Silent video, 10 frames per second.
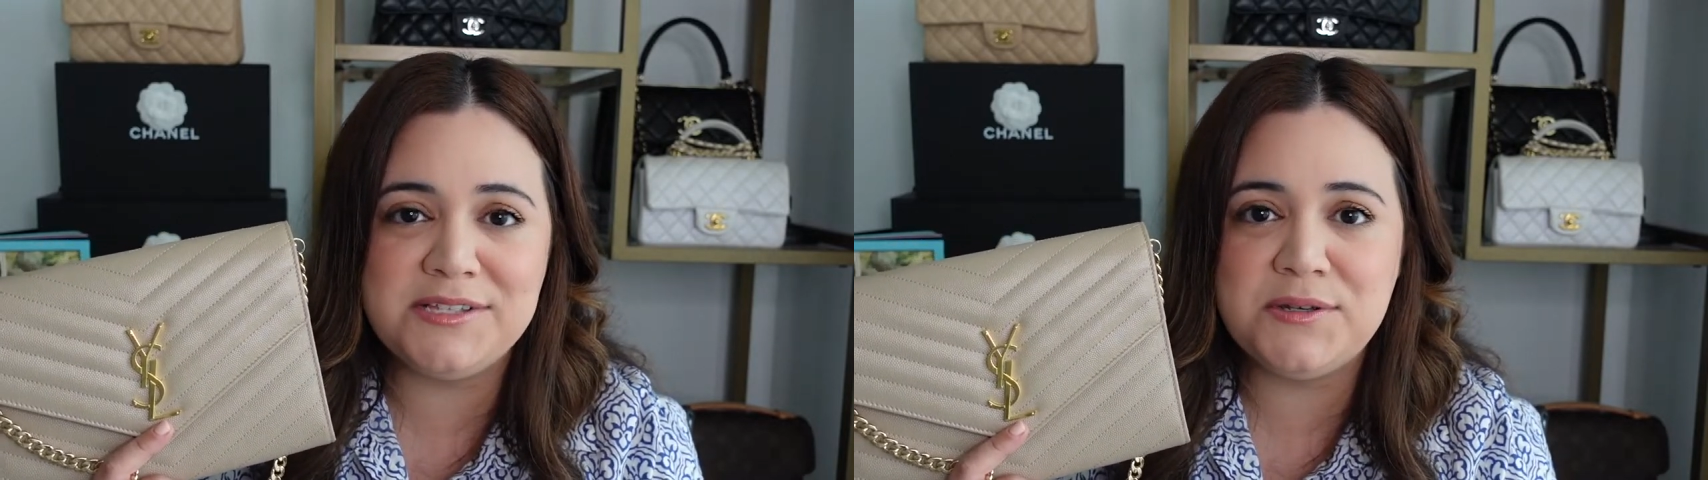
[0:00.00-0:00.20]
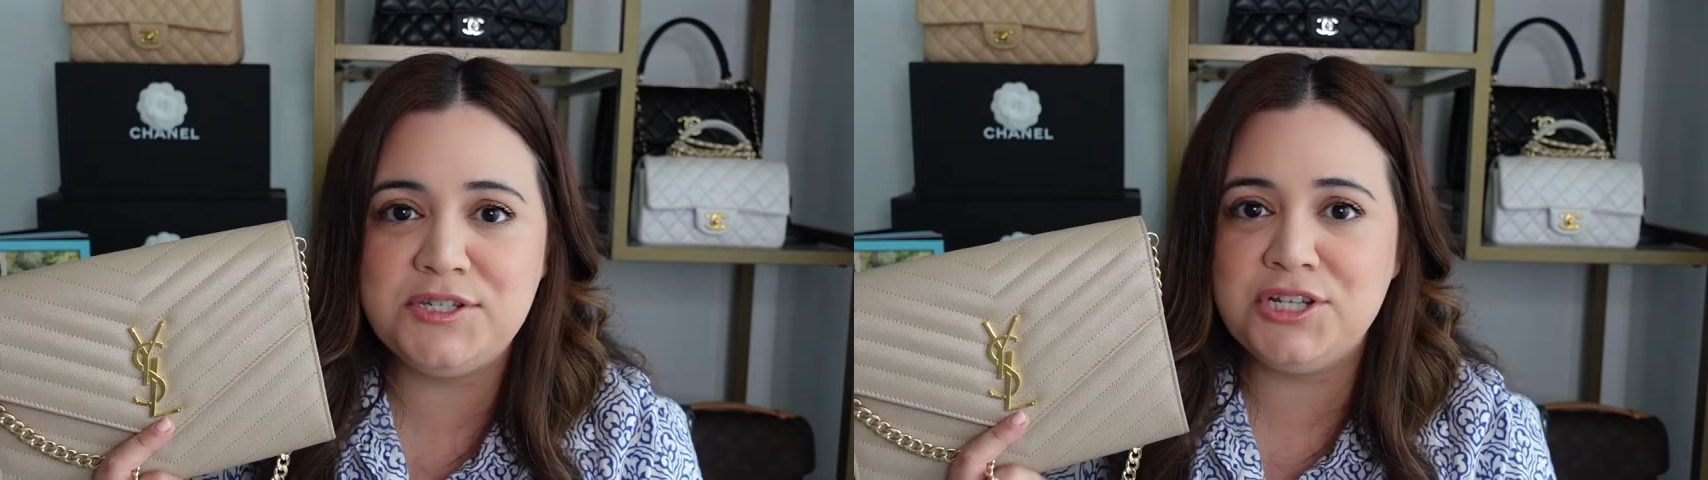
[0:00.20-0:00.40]

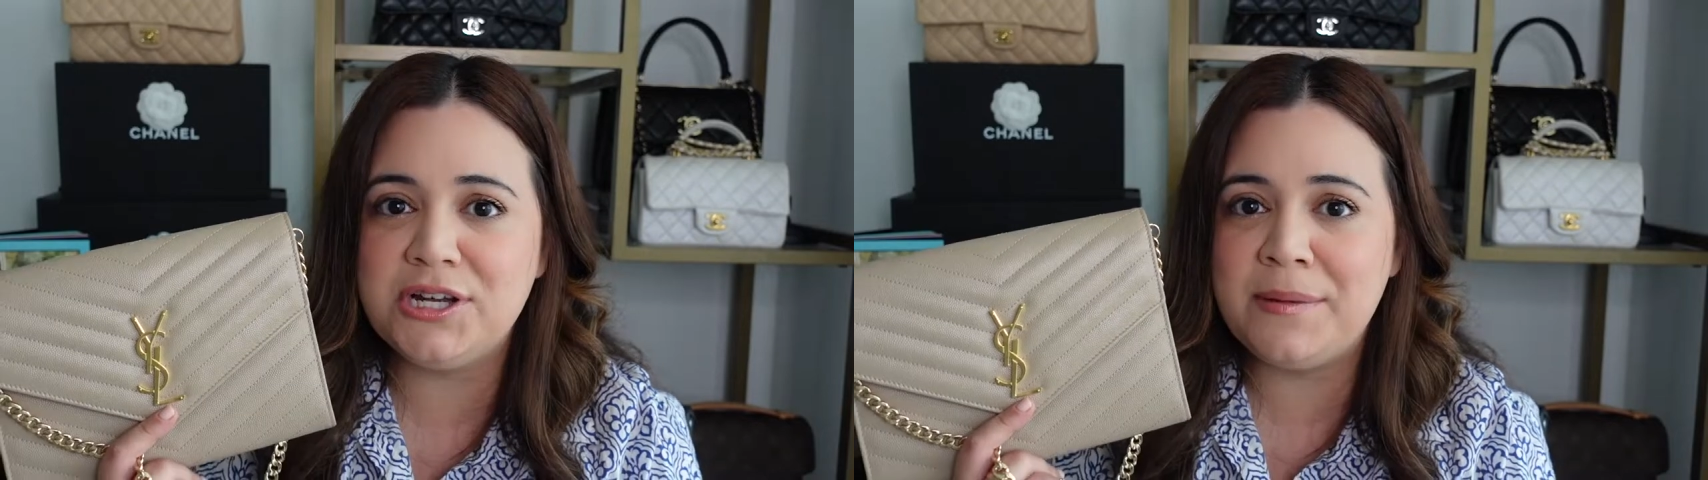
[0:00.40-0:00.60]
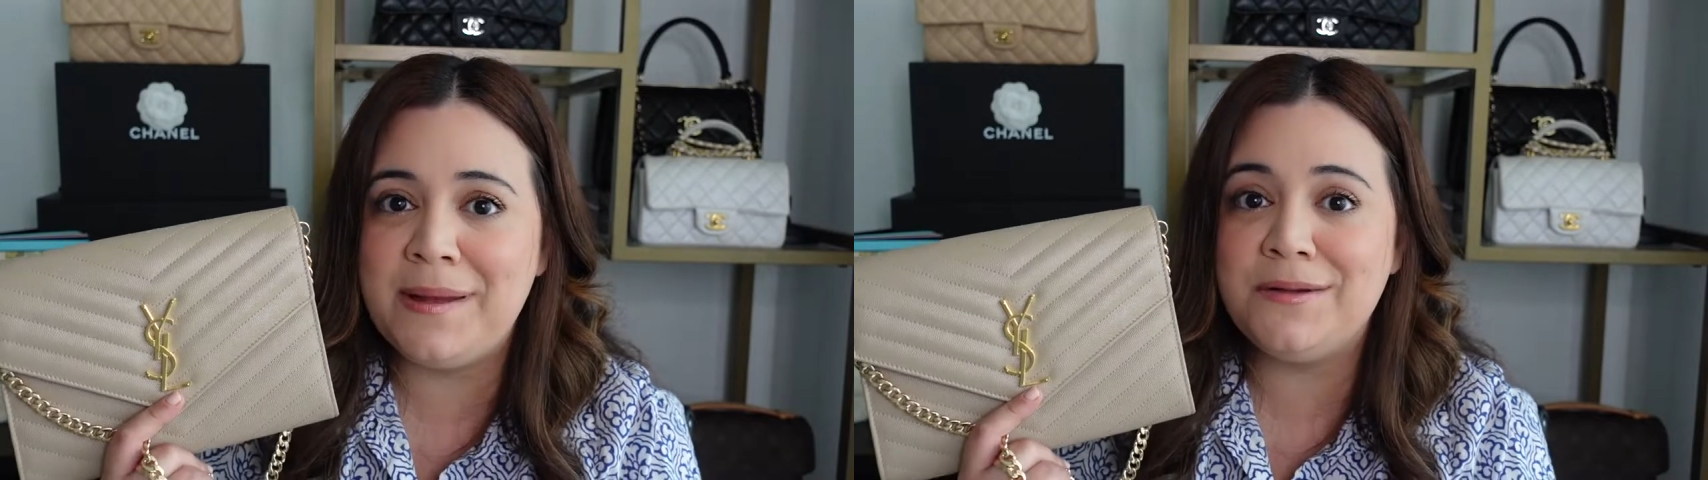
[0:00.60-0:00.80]
so it
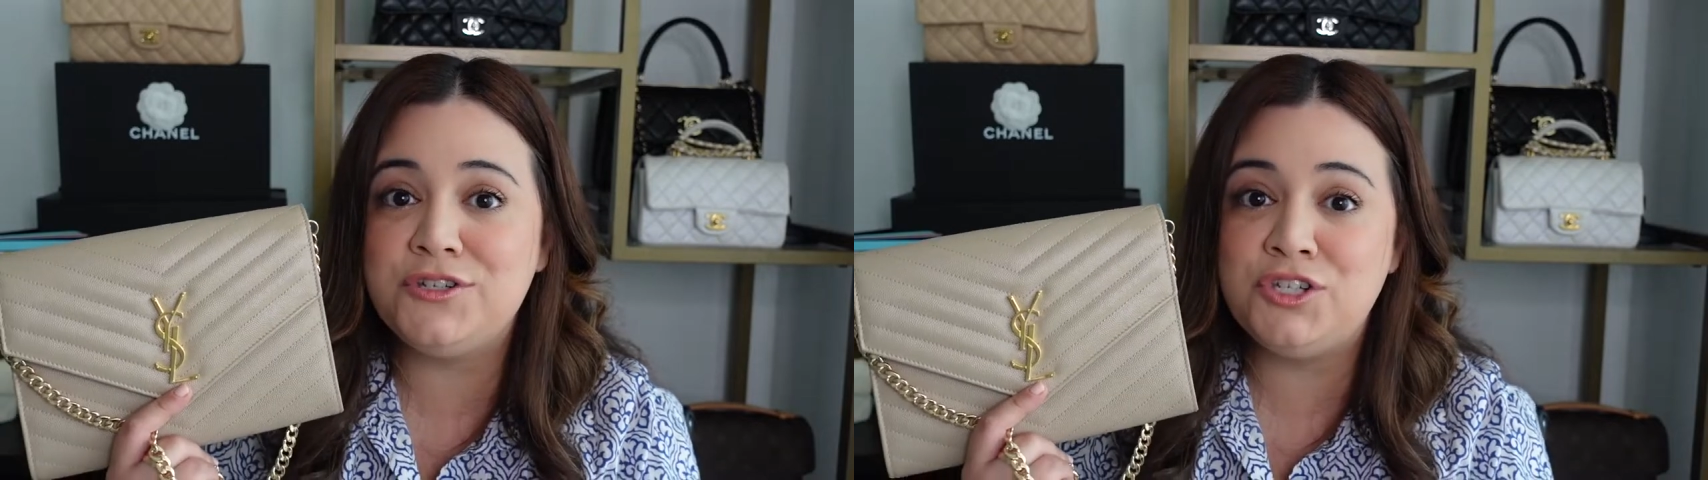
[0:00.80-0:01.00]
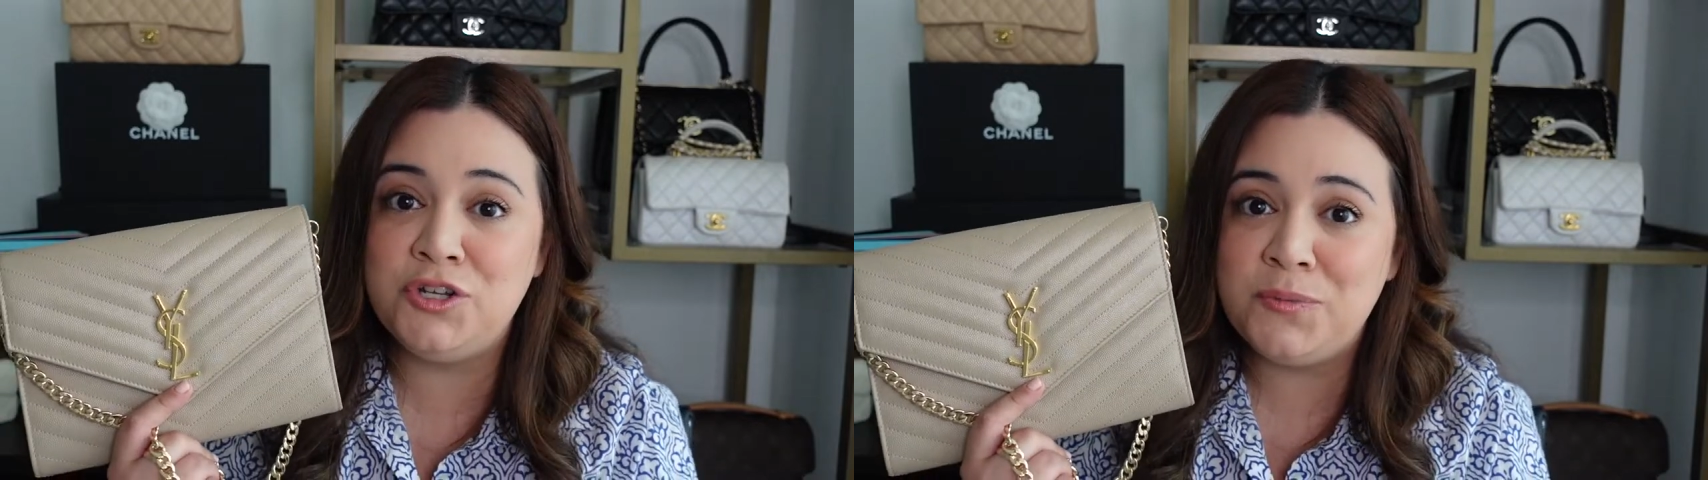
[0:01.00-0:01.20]
took about
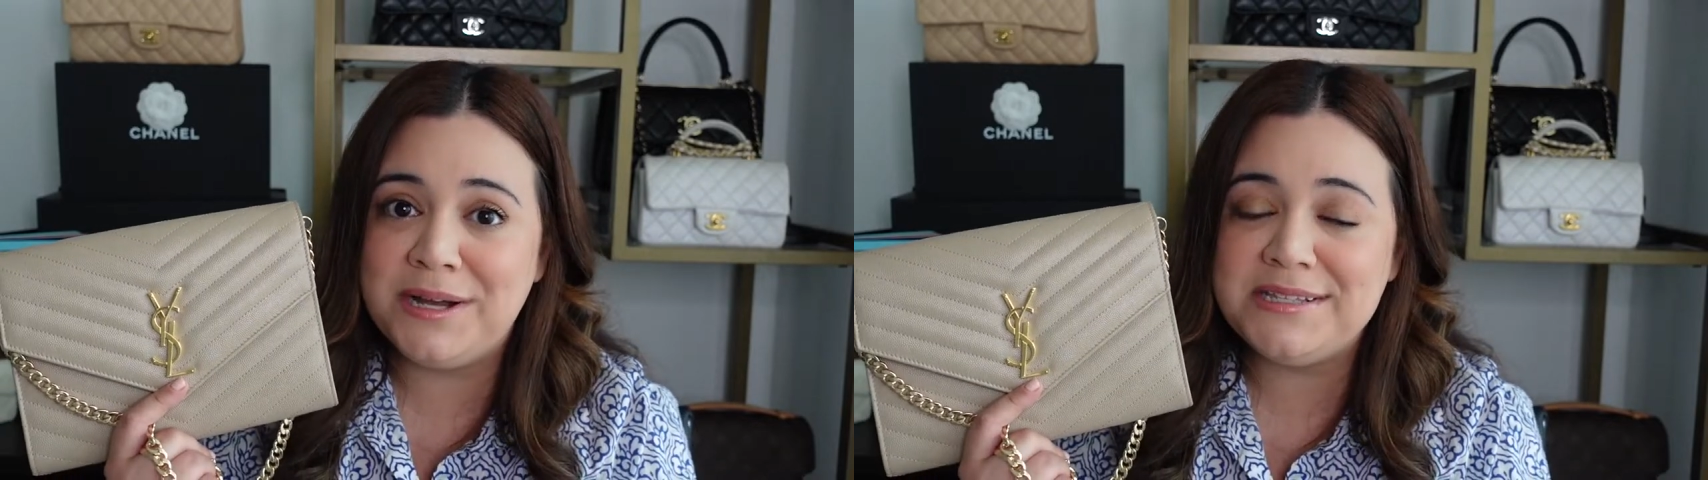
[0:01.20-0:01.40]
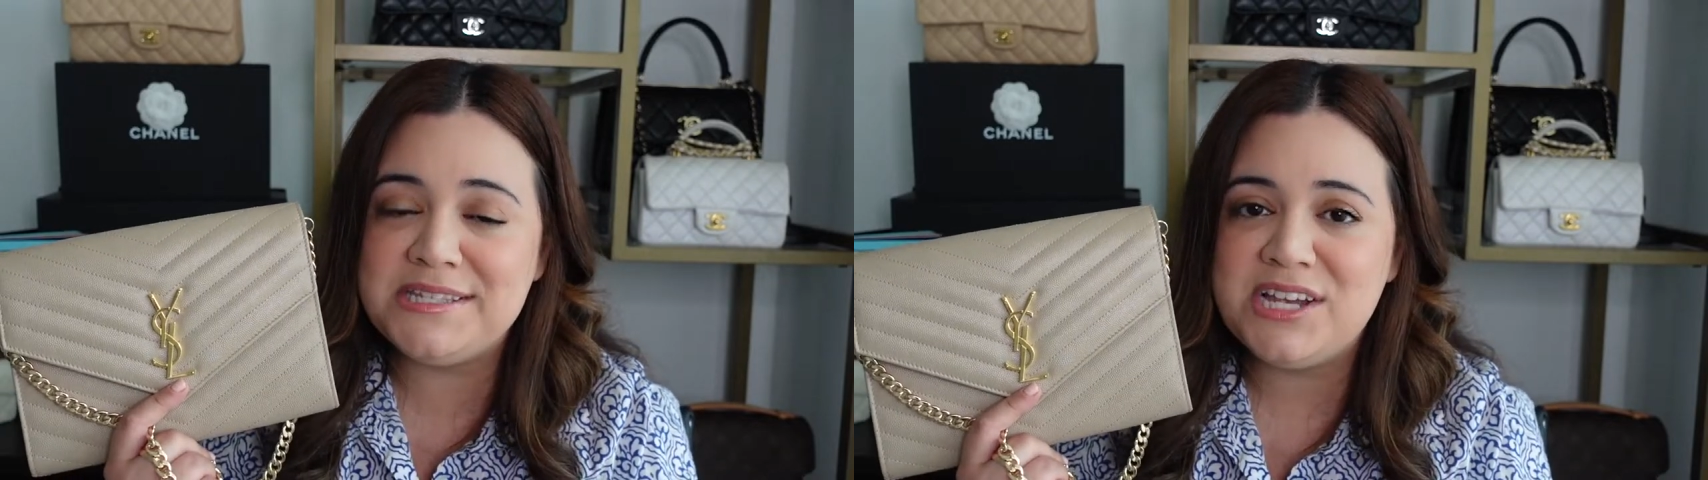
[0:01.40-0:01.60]
2
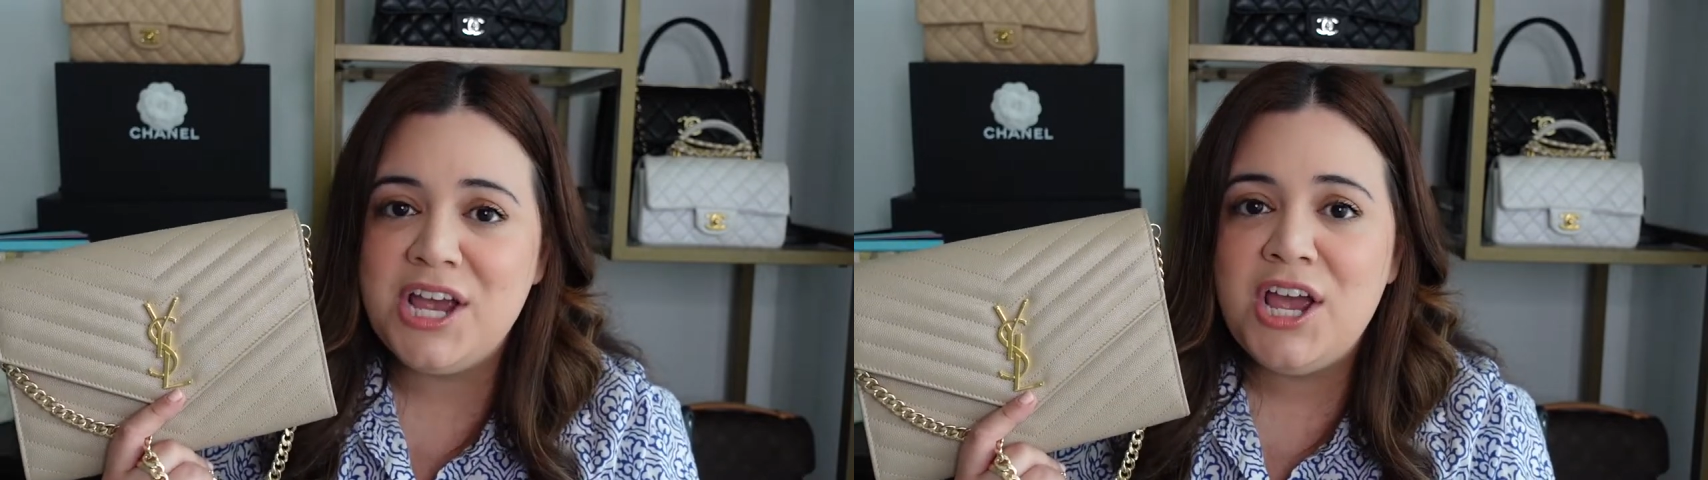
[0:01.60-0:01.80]
months